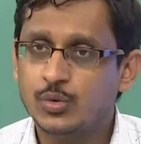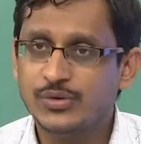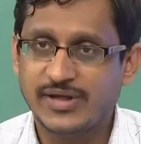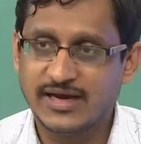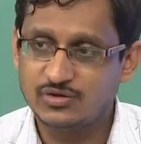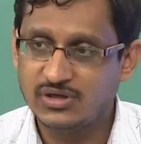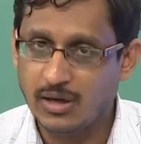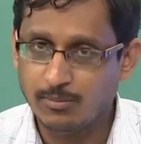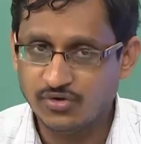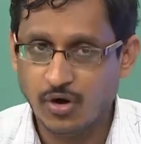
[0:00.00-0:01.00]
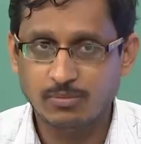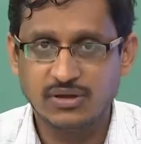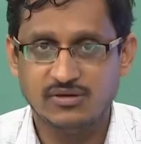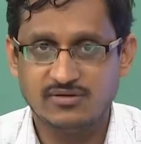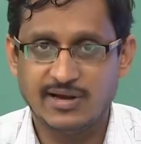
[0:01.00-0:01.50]
is actually absorbing
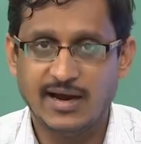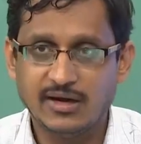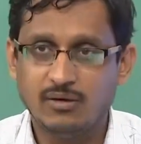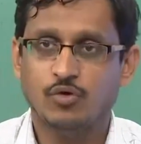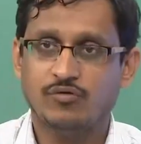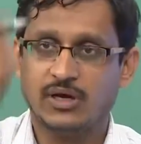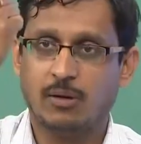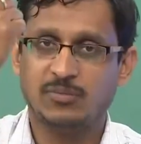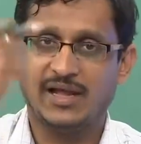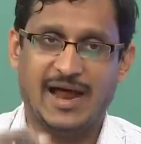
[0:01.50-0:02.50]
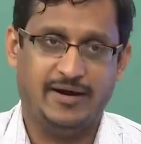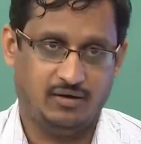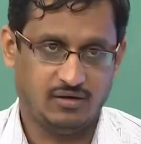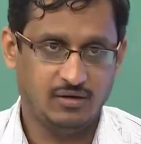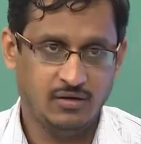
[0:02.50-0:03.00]
this light and moving up the ladder.
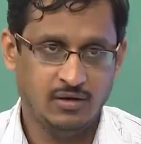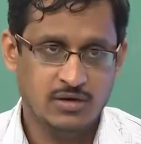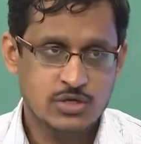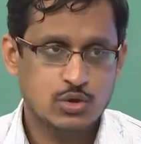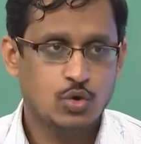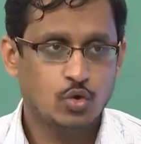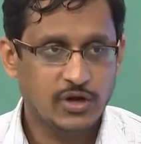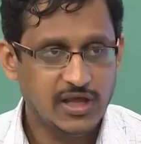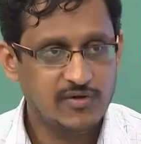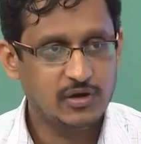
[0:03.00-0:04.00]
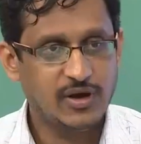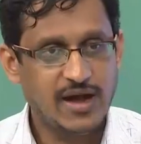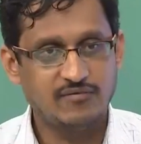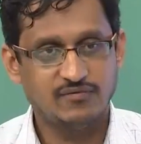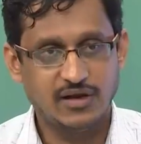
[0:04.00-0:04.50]
So, only when you
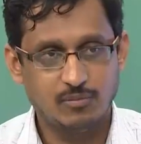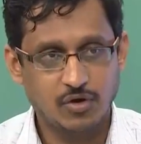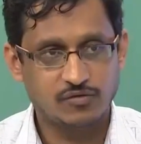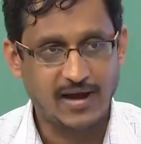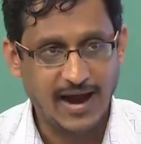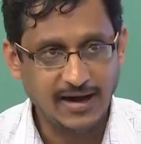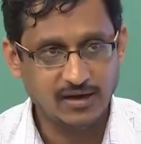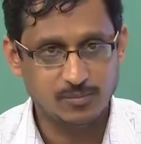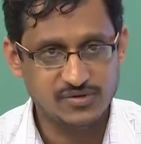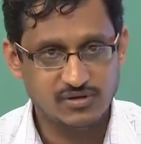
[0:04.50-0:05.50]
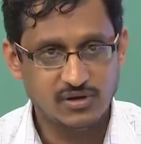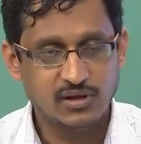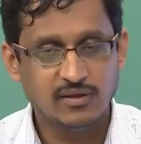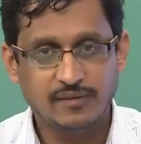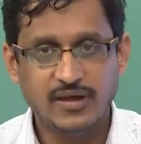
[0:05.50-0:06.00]
have the number of atoms,
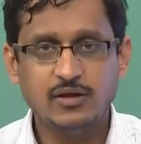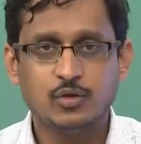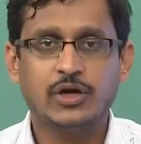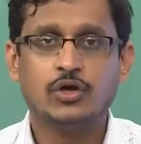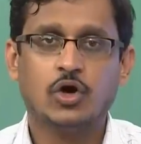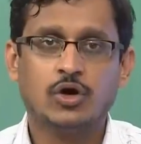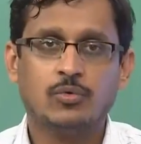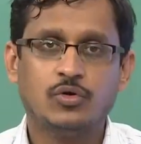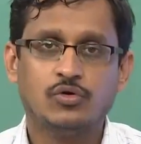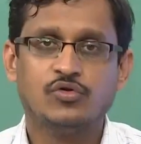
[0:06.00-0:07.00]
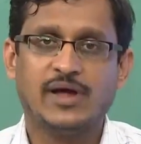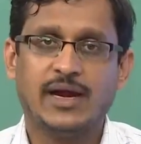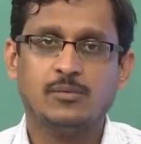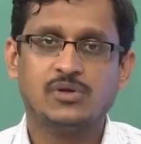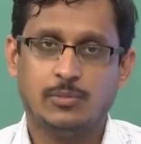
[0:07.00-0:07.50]
then you can talk about those
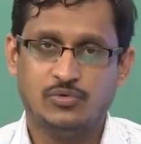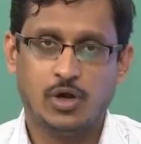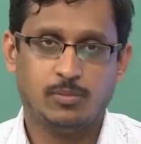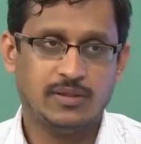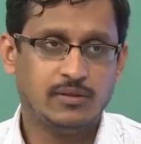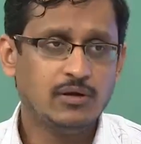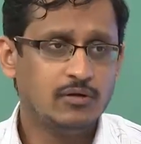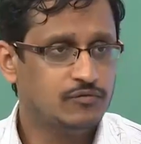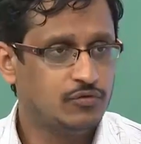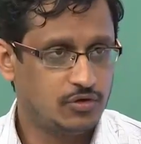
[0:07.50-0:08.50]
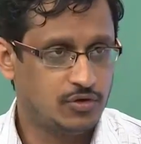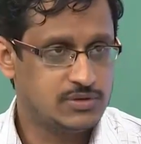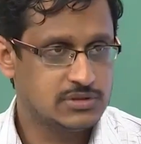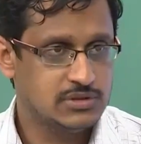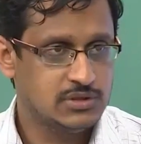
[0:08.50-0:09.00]
atoms absorbing the
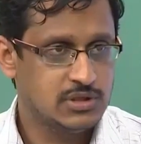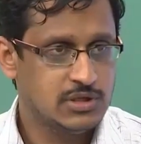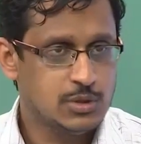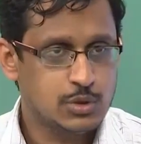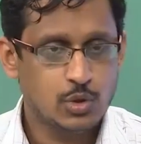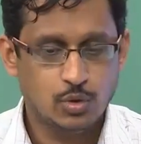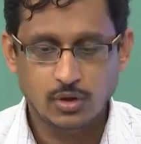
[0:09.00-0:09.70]
photons. So,